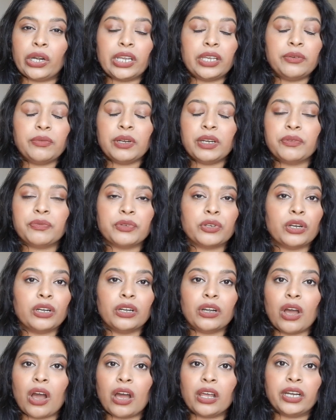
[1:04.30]
or even if
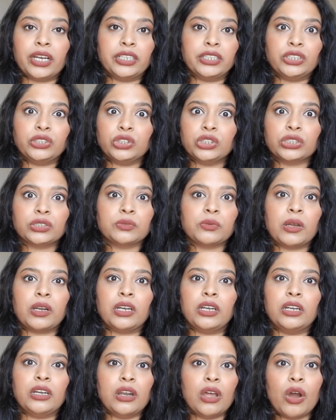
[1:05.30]
you're not and you just
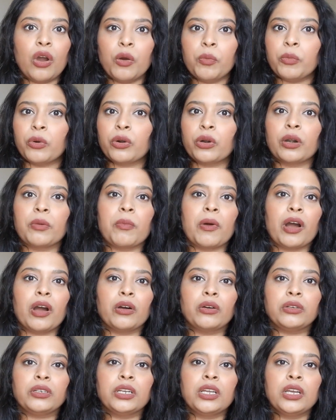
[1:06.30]
want to know more
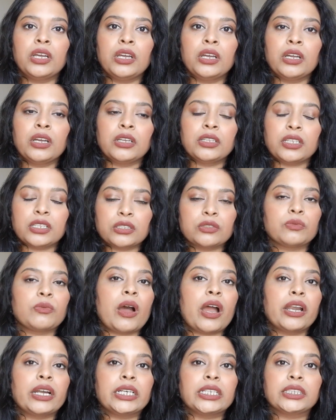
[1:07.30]
about this
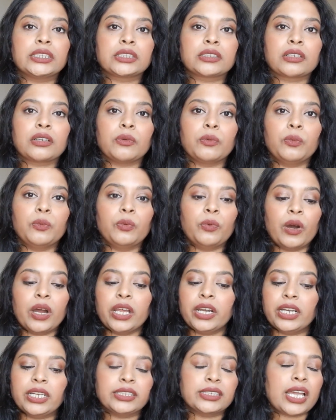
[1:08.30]
virus,
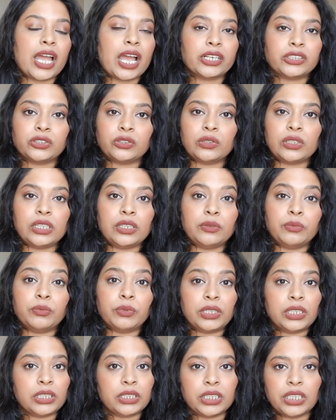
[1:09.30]
what is actually
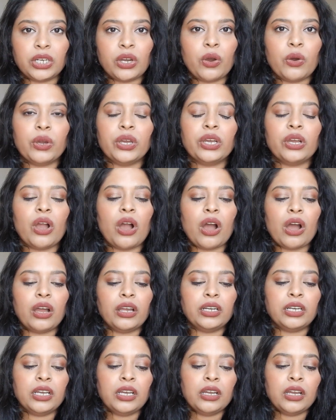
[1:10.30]
really going
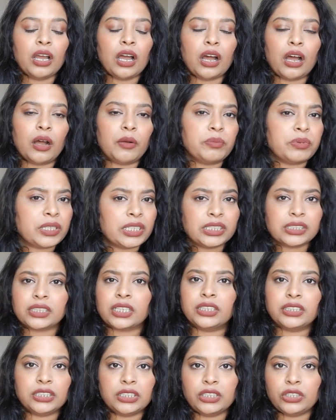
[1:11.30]
on. Please
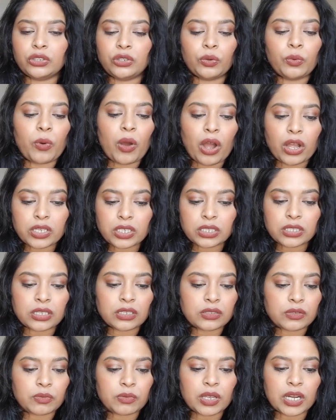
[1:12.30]
continue to watch
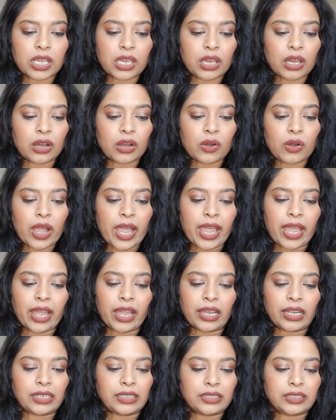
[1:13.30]
this video,
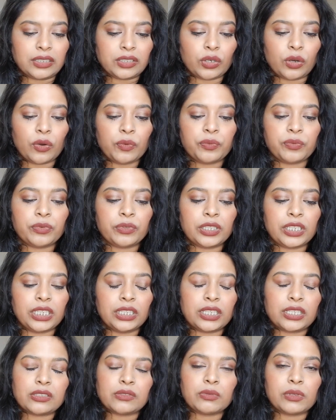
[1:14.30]
and
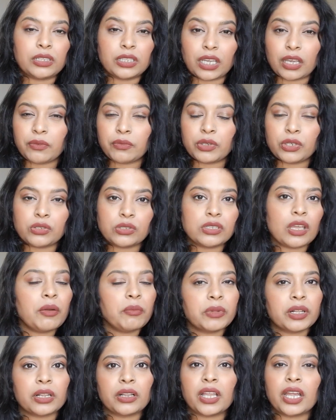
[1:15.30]
hopefully this will give you
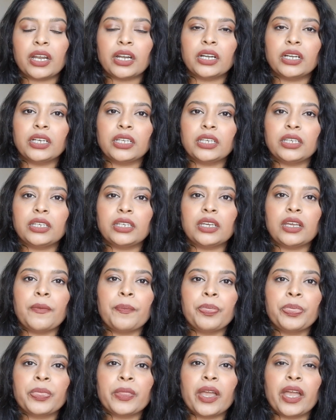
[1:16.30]
some
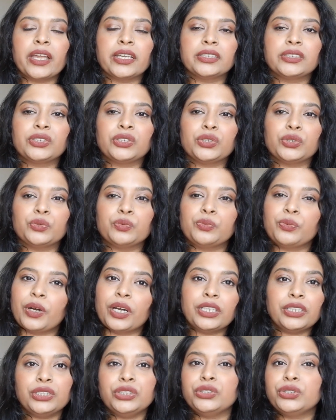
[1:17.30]
clarity as to
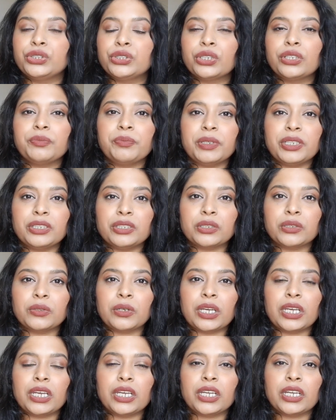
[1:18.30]
what you should be
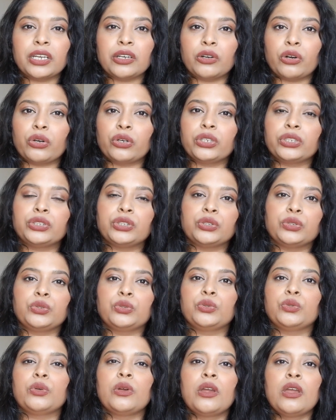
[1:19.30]
doing in order
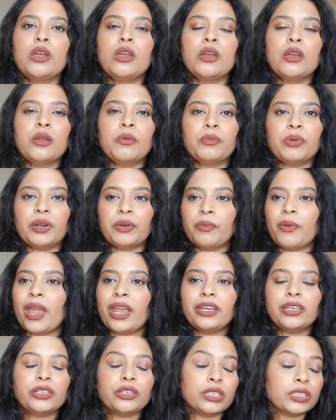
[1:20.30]
to
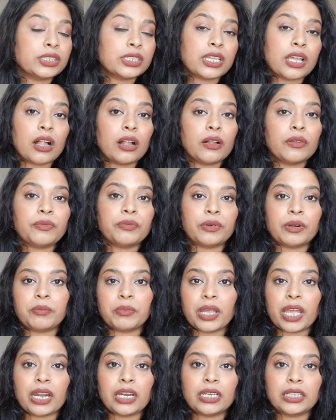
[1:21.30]
prevent yourself
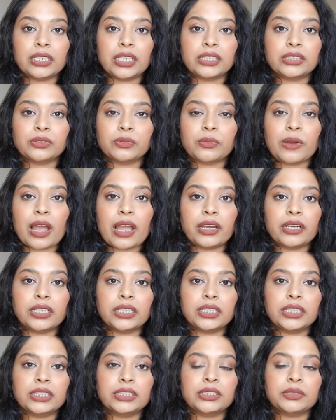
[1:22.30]
from getting this
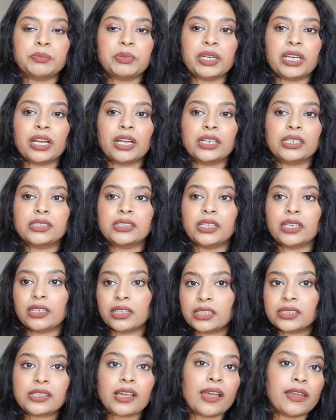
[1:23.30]
virus, because
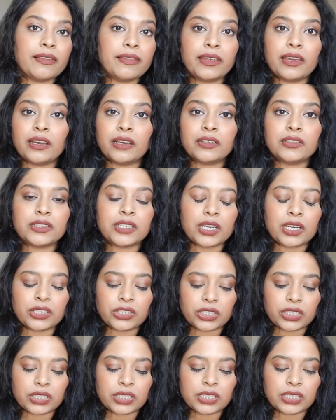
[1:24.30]
it is highly
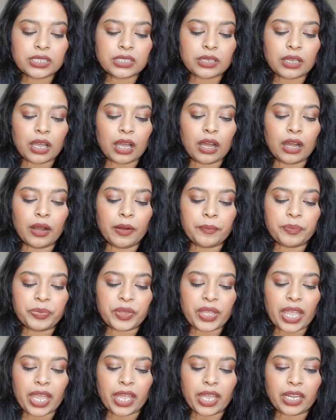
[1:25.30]
contagious.
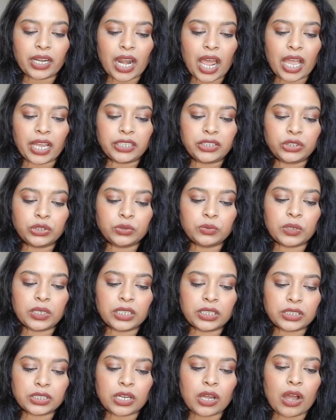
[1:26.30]
And I do
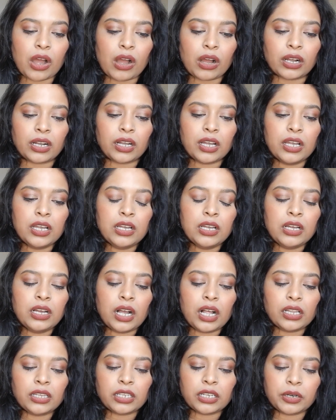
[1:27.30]
want to talk
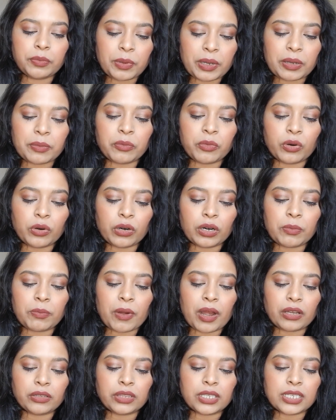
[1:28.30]
a little bit
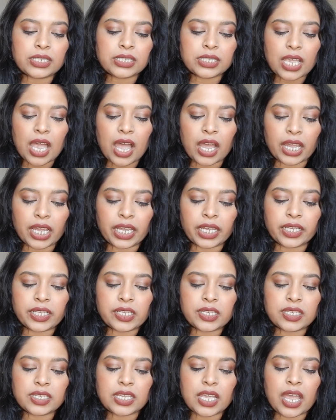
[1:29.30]
more about the
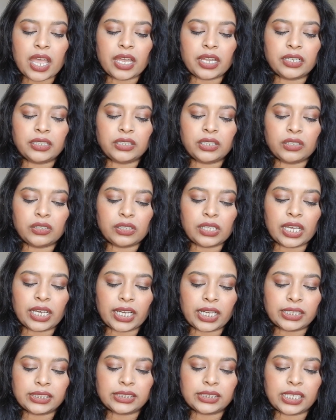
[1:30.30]
science and,
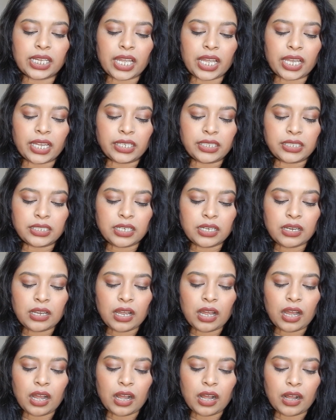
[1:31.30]
like I said,
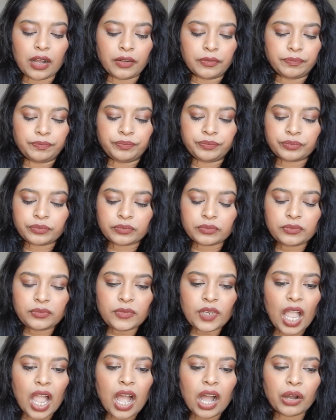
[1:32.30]

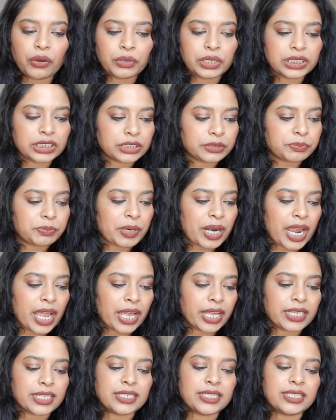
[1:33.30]
how it
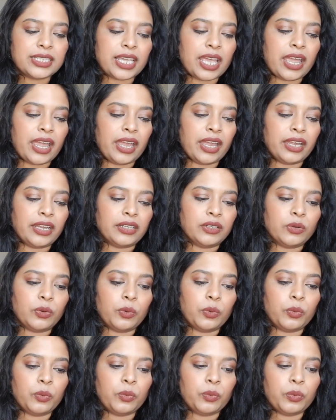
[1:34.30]
spreads
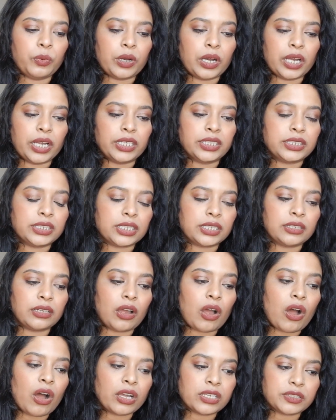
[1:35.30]
and what
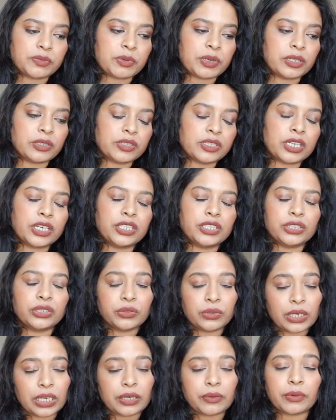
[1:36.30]
hospitals are
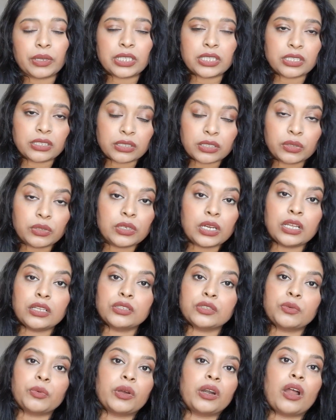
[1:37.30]
doing with
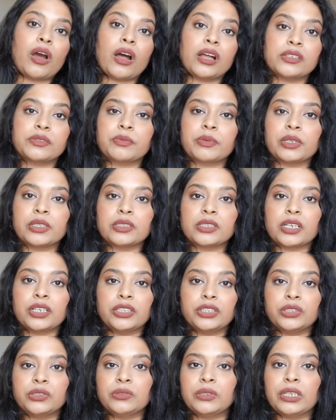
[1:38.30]
students, what hospitals
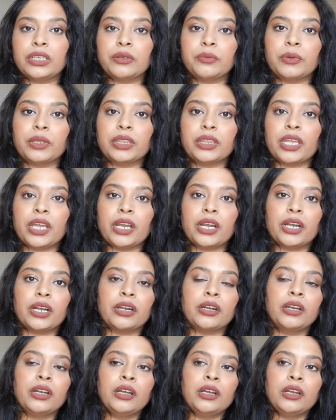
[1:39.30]
are doing with
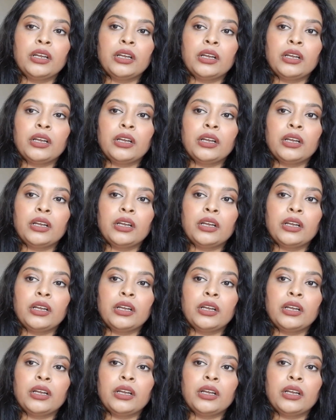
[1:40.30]
their